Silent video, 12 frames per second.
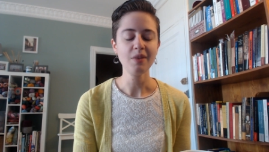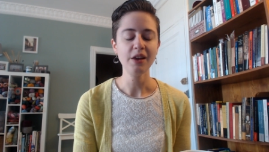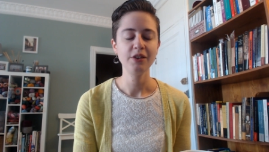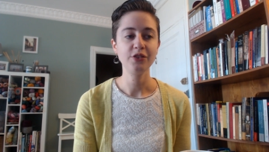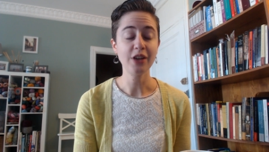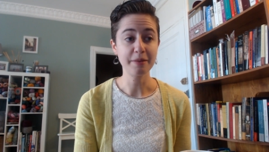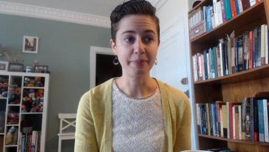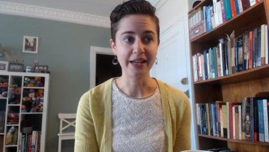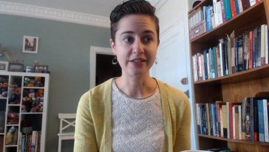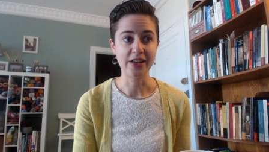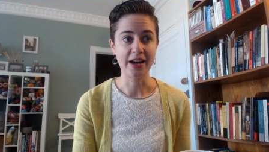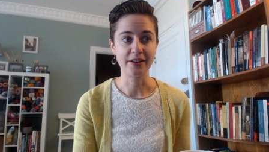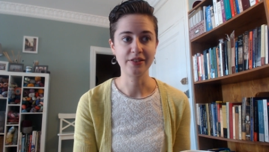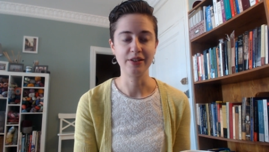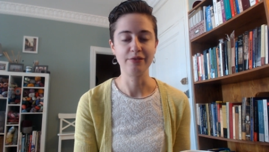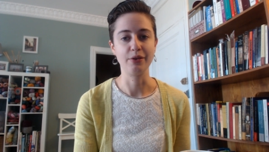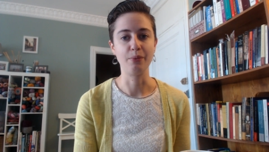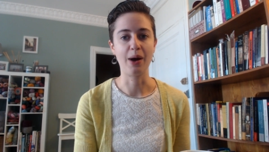sock blank socks. If
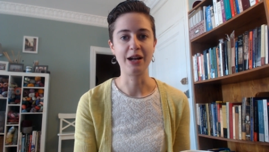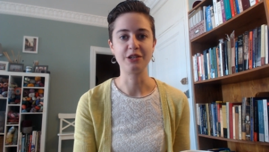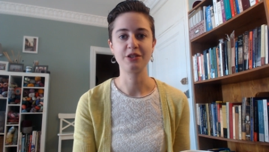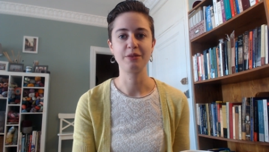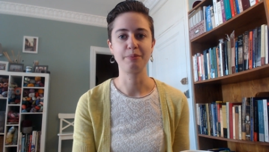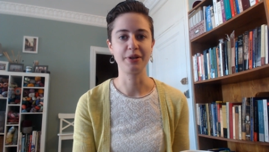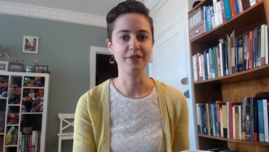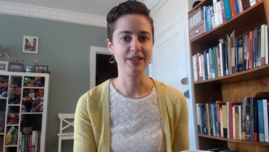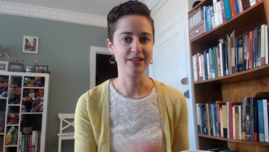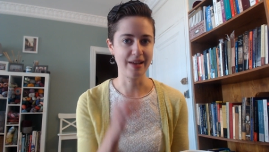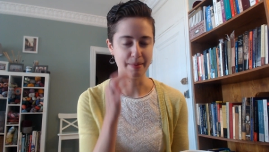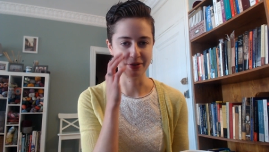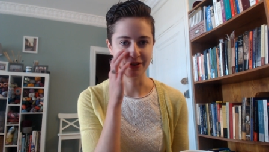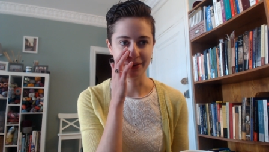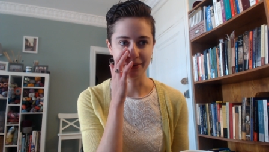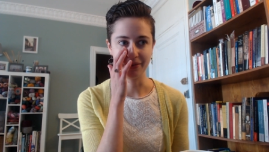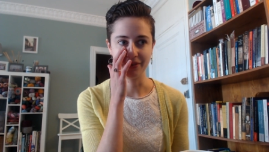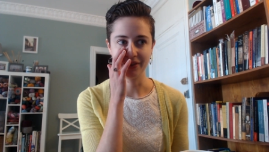you'd watched previous
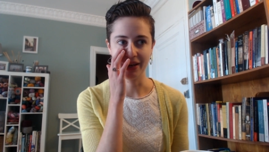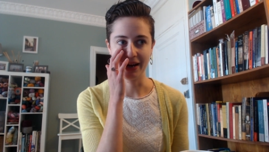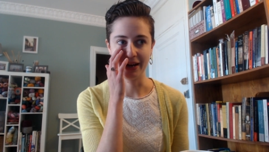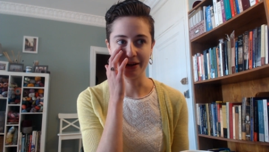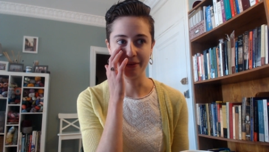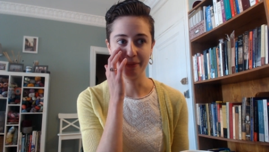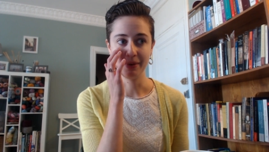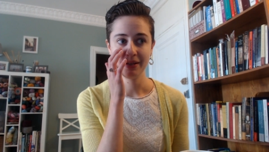episodes, um,